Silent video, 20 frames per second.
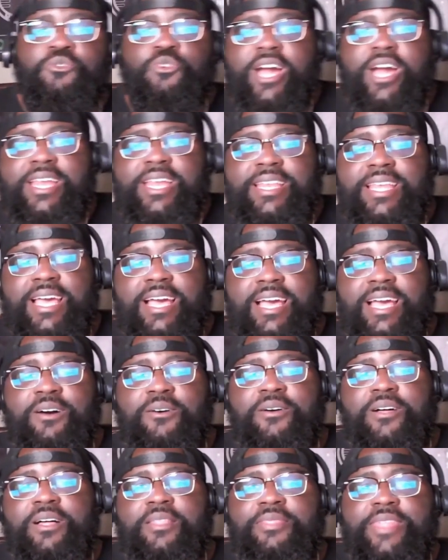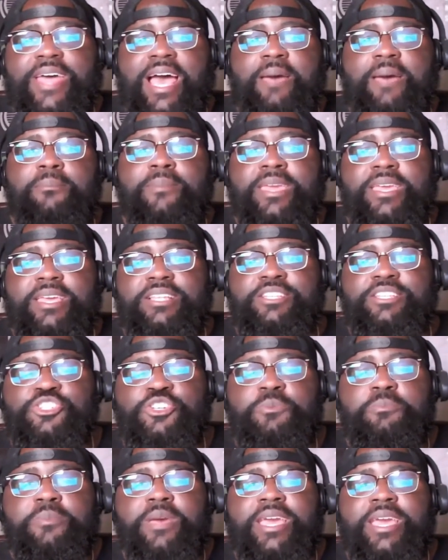right now, that means
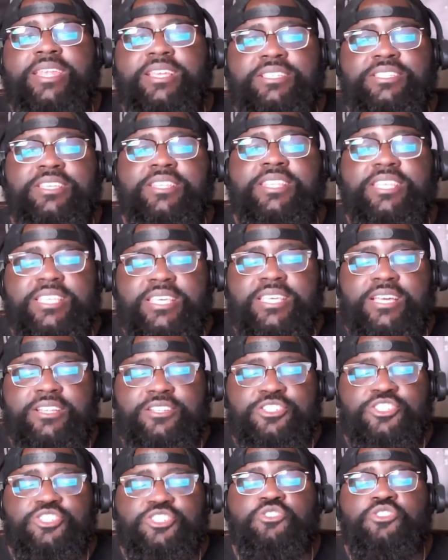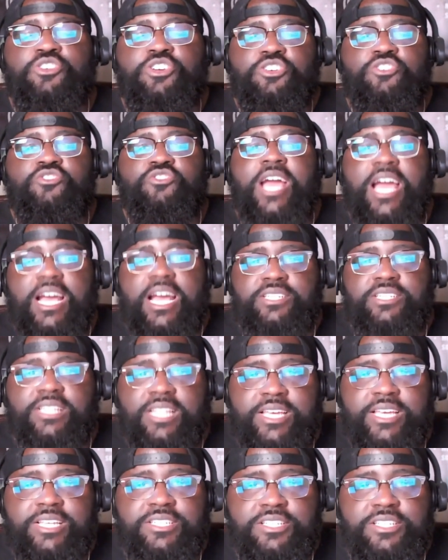you made it to the end. So
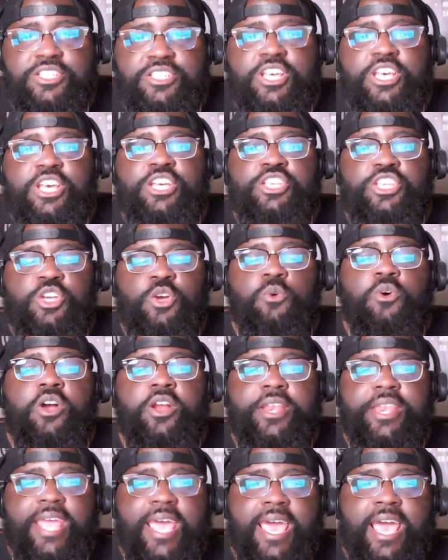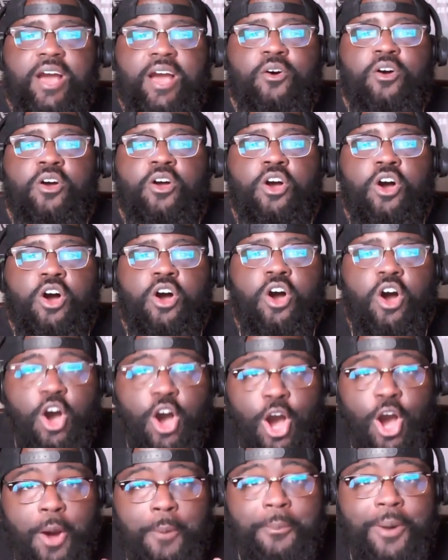congratulations. You are now
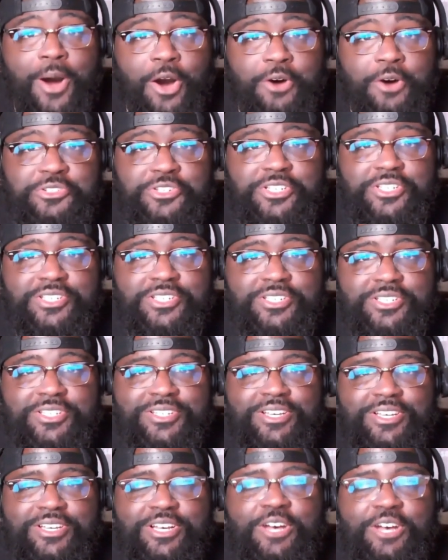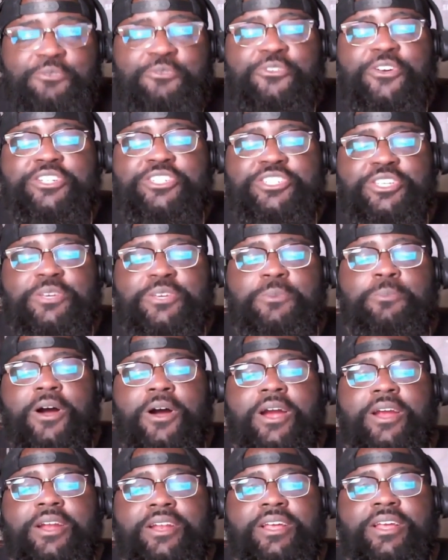almost officially
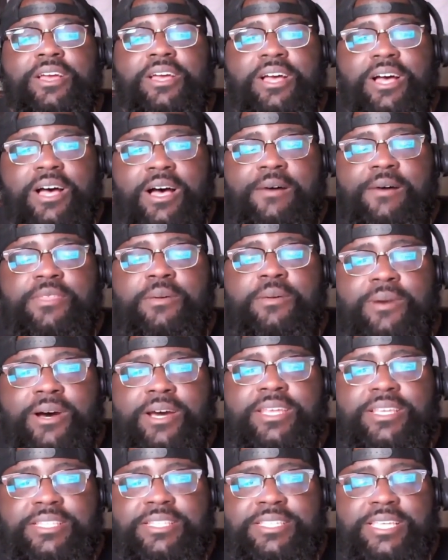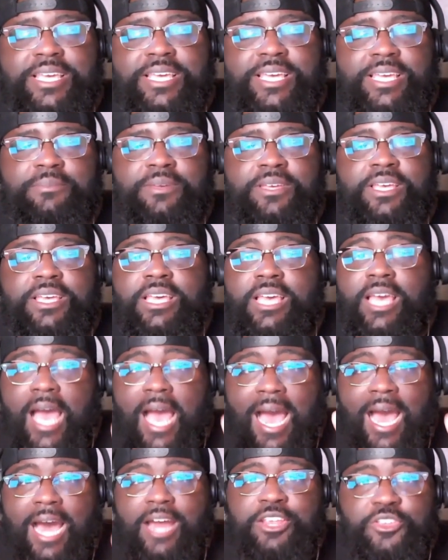part of the money team. Money
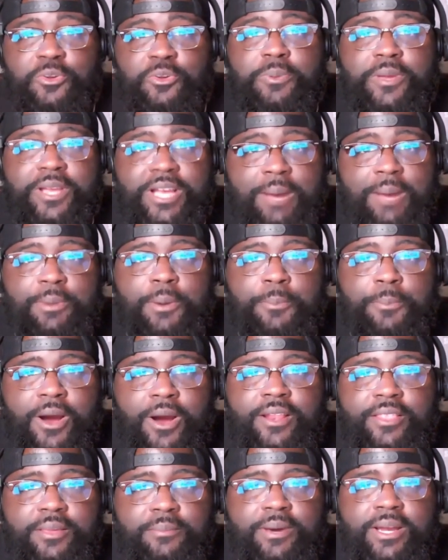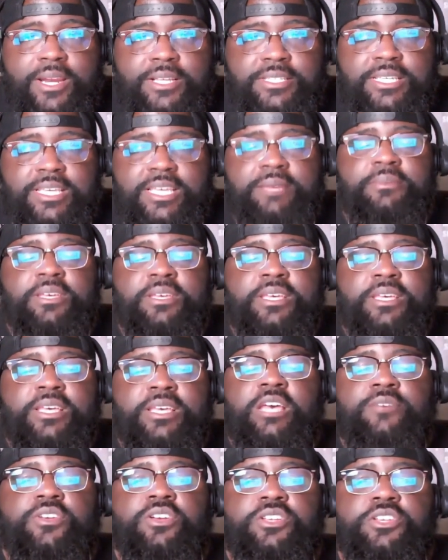How do you become a part of the money team?
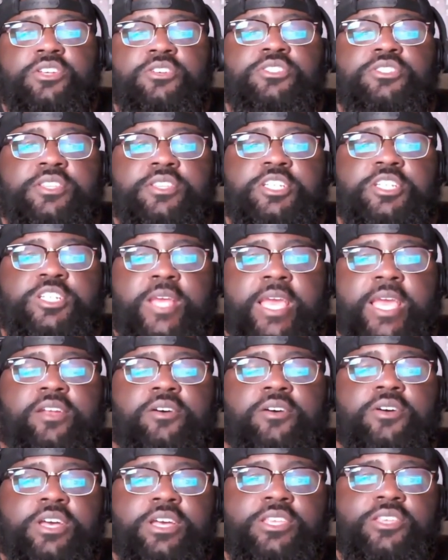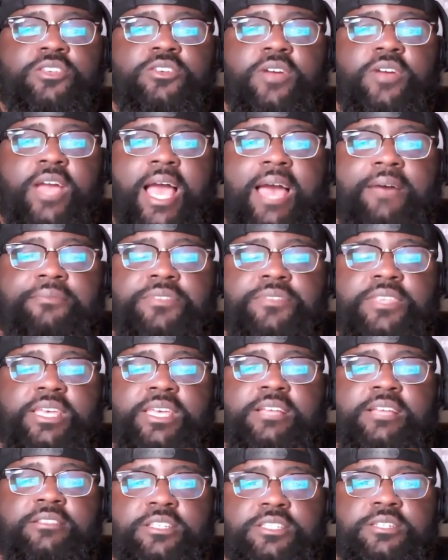If you're new to the channel, you have to
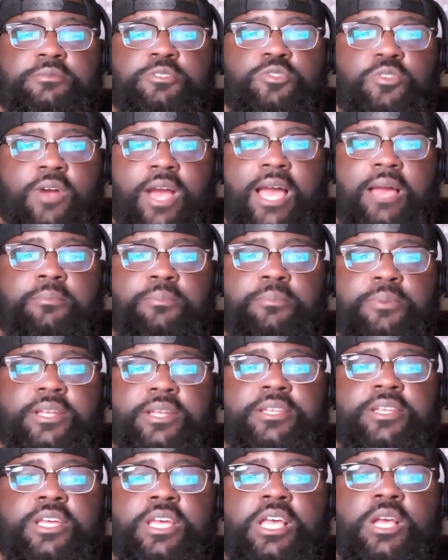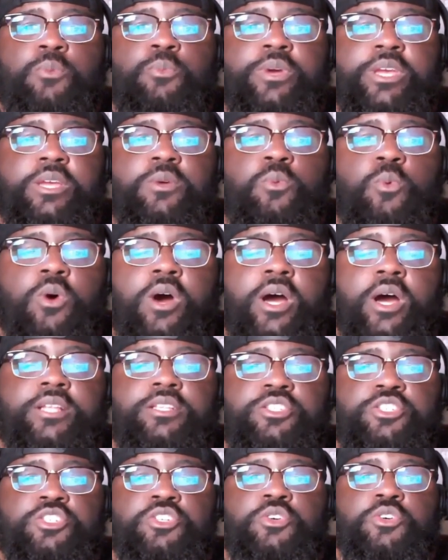hit the subscribe button. We want
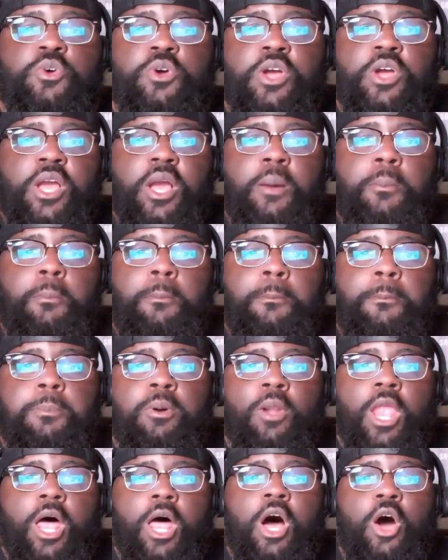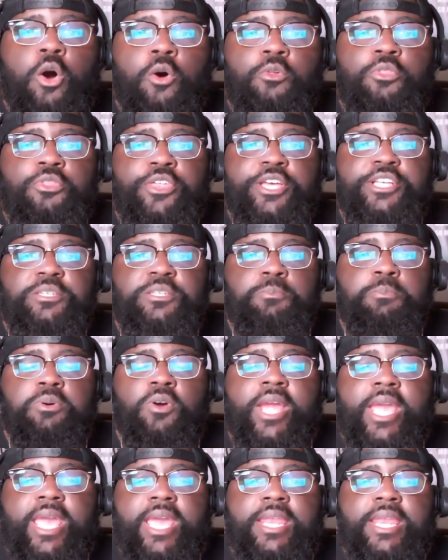to blow this
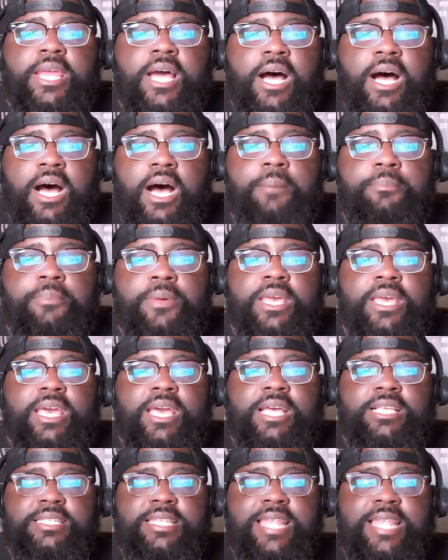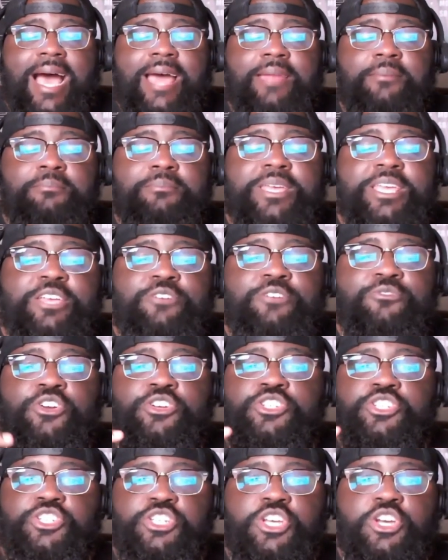brand up. It's not me
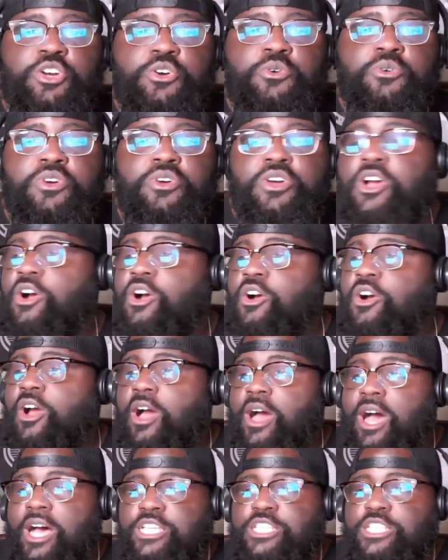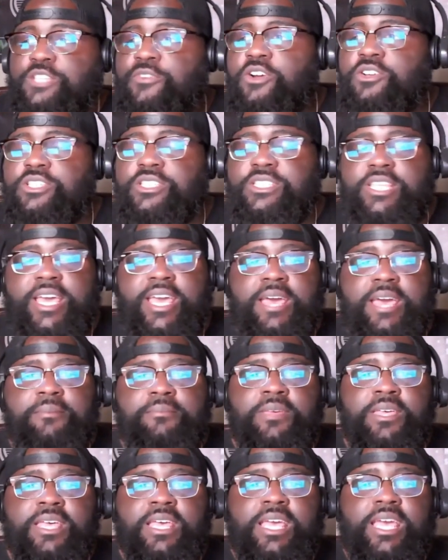versus you or us versus
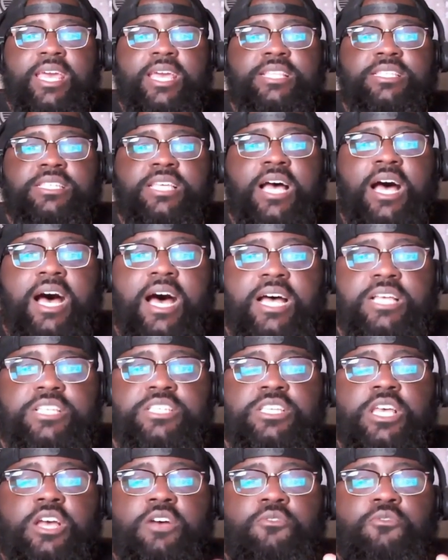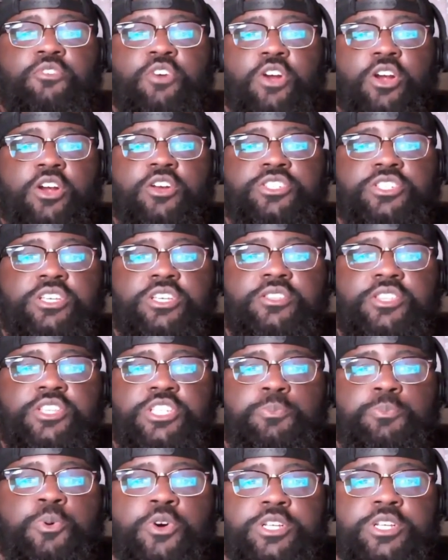them. It's us versus the
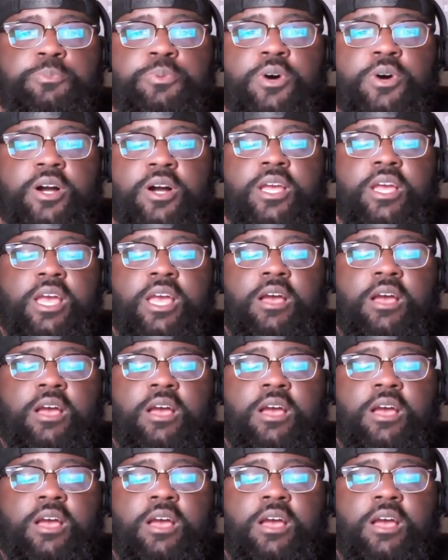sports book,